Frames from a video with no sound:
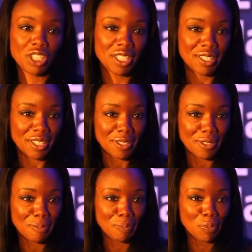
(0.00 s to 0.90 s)

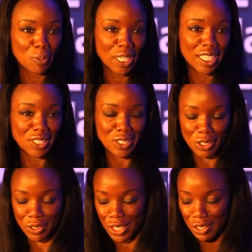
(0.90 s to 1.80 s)
justice, right? Because
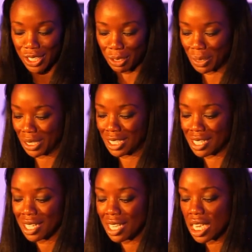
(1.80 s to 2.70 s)
they're hillbillies.